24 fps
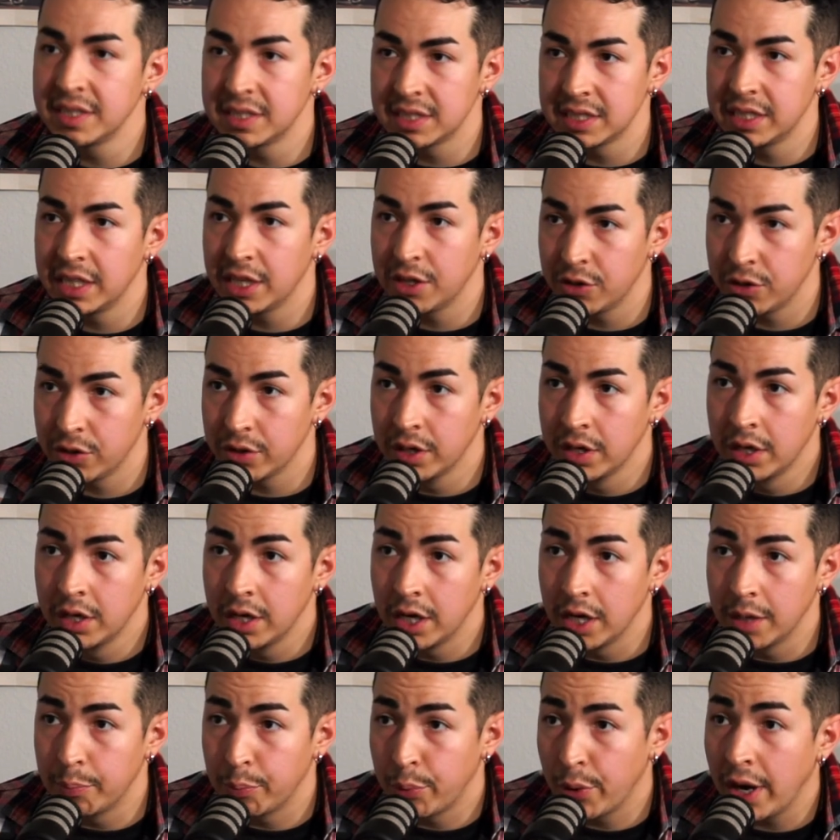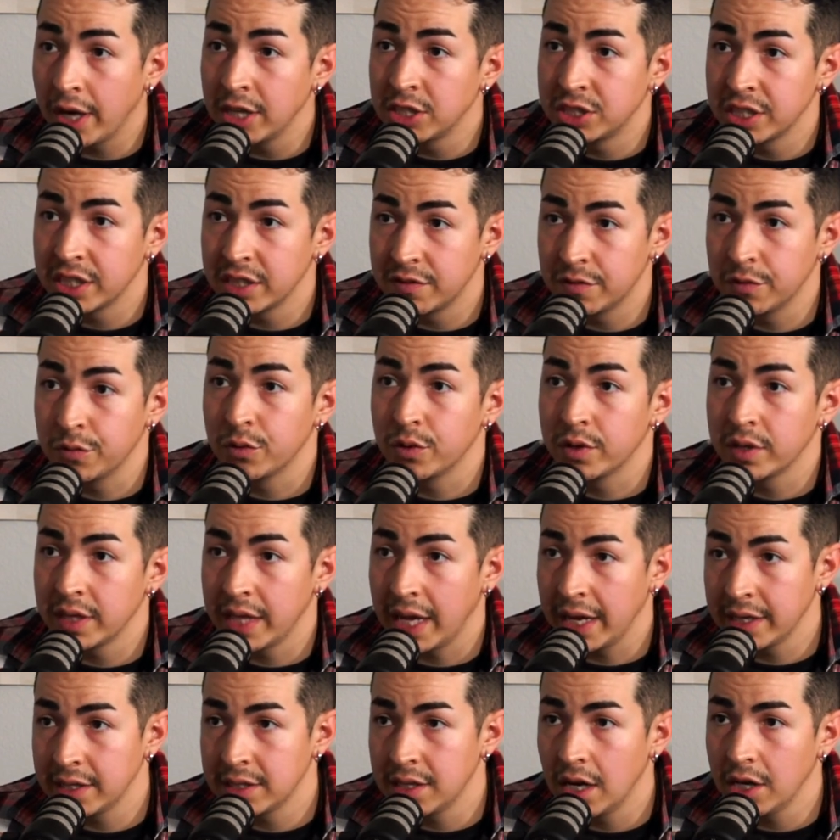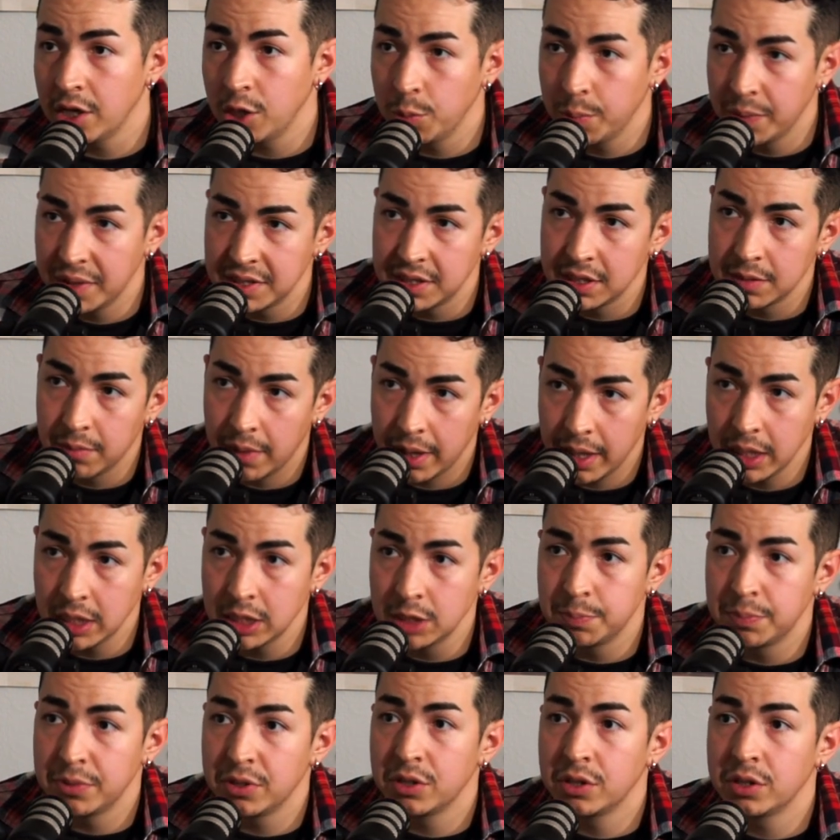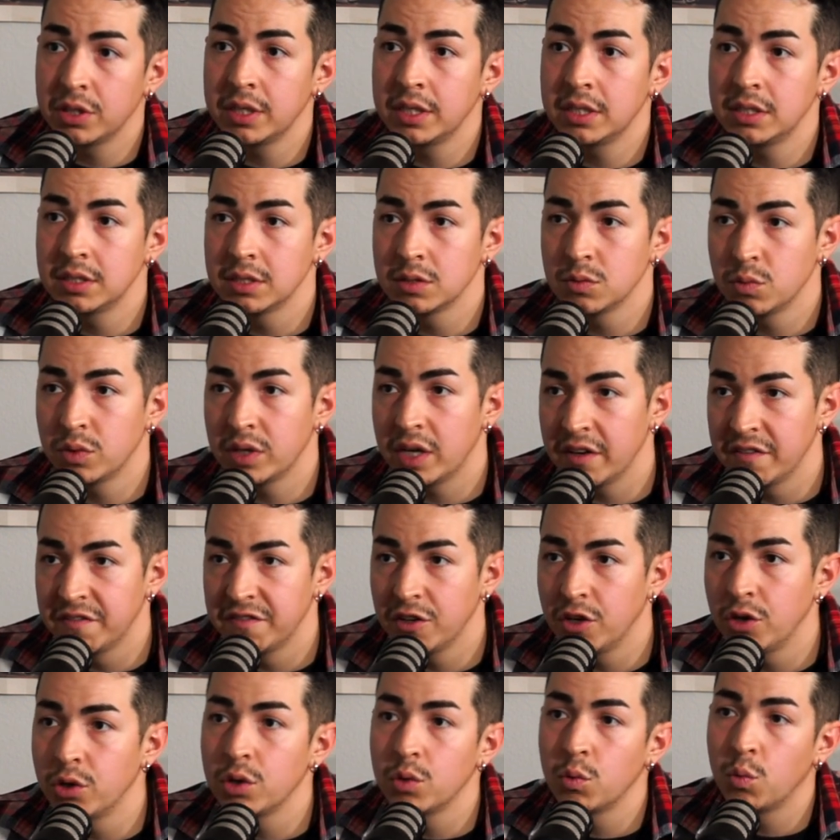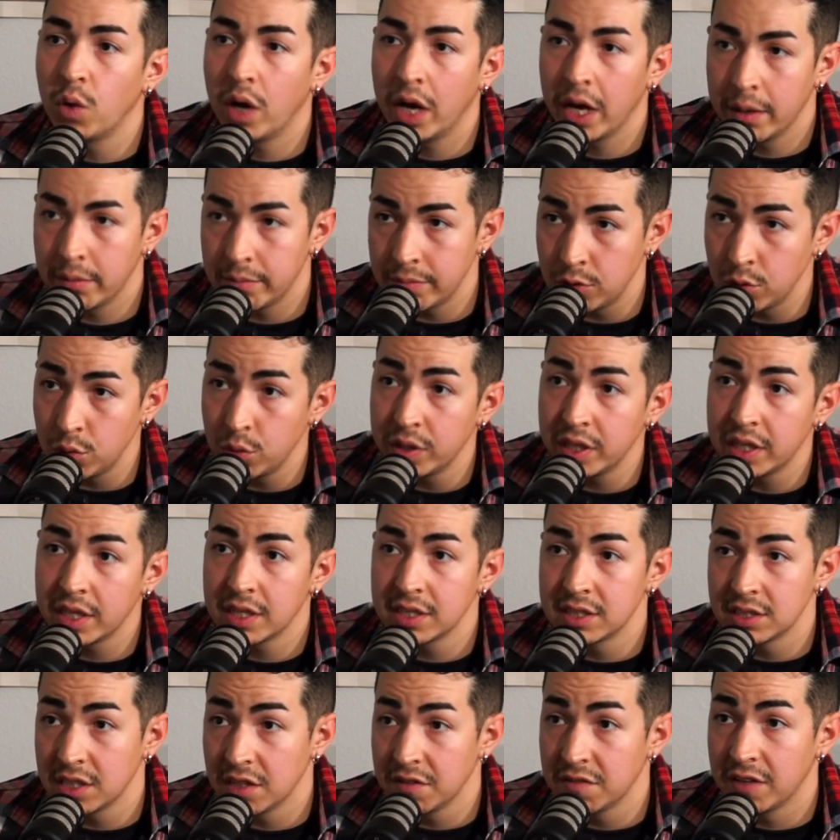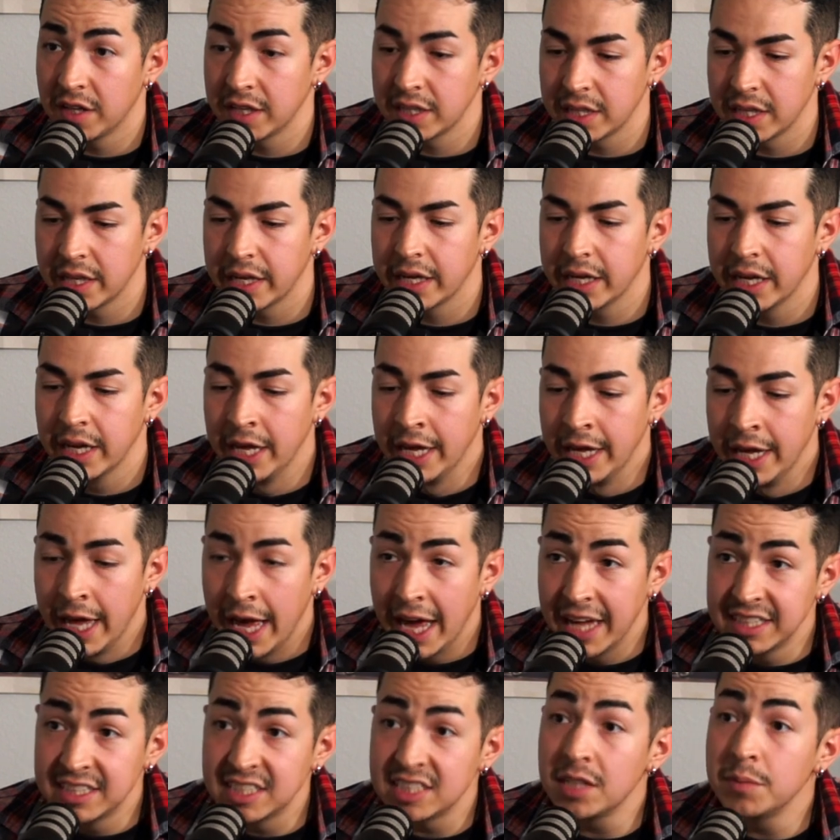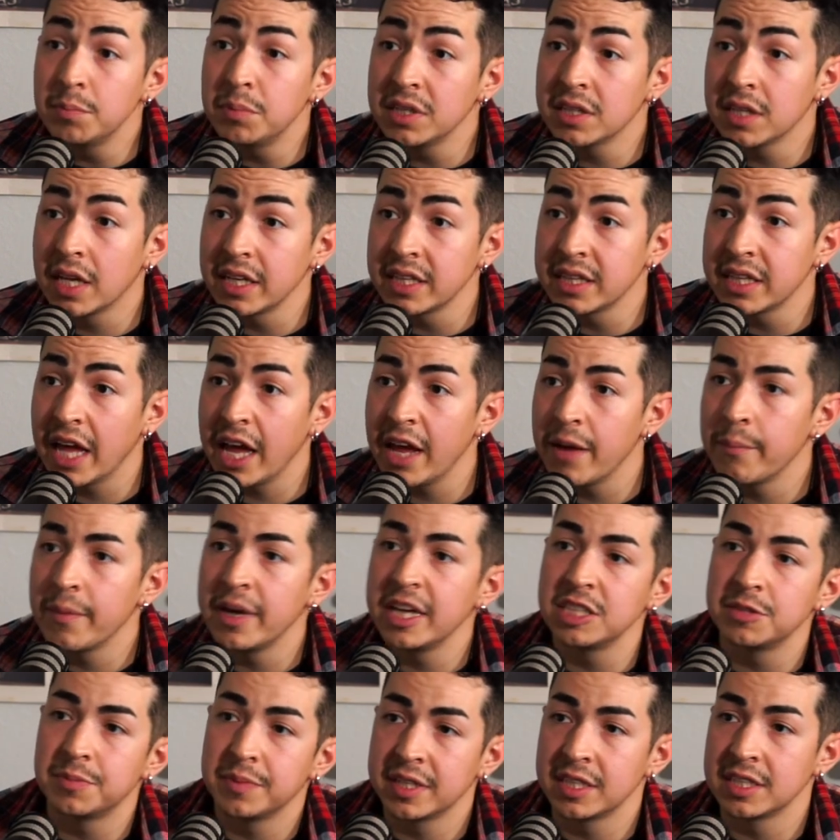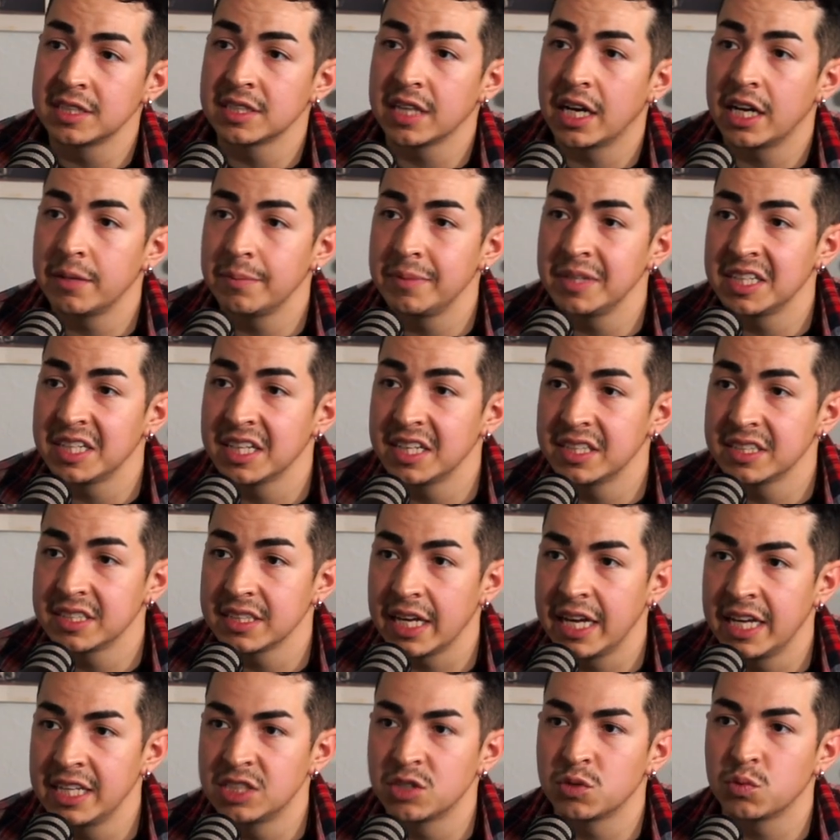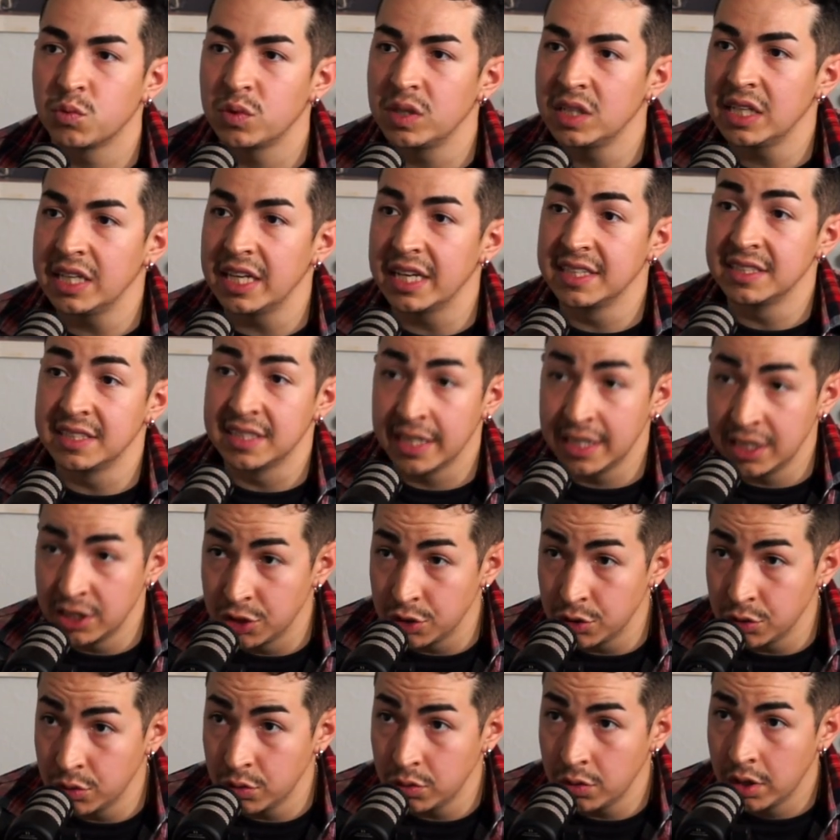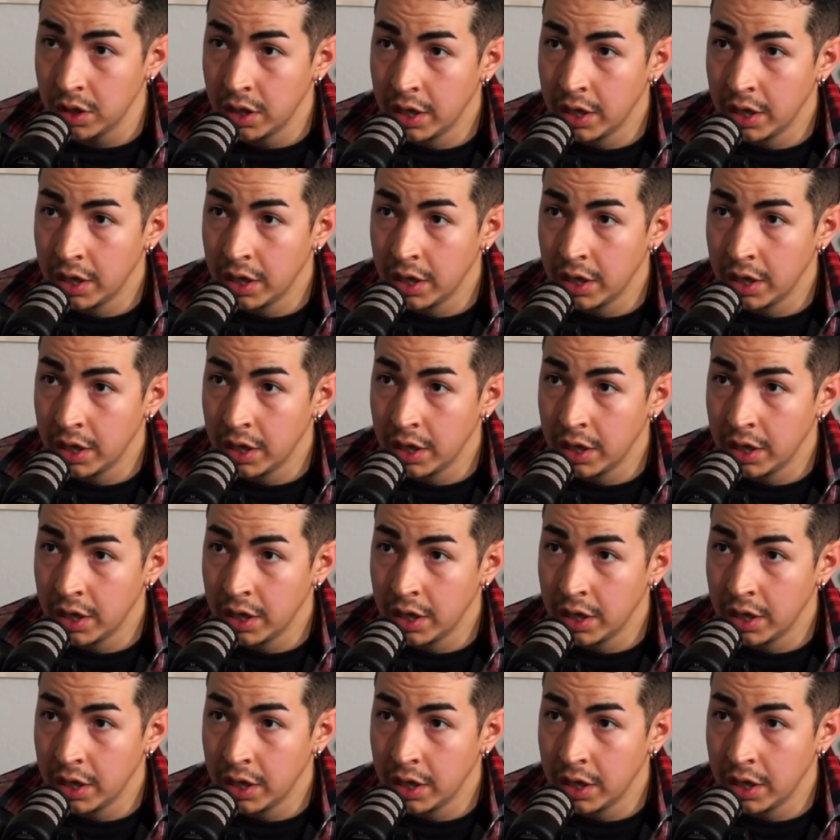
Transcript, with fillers: together a project for it, like documenting my experience and what I felt and why I'm doing it and stuff like that. And something like that makes me excited because it's really intentional.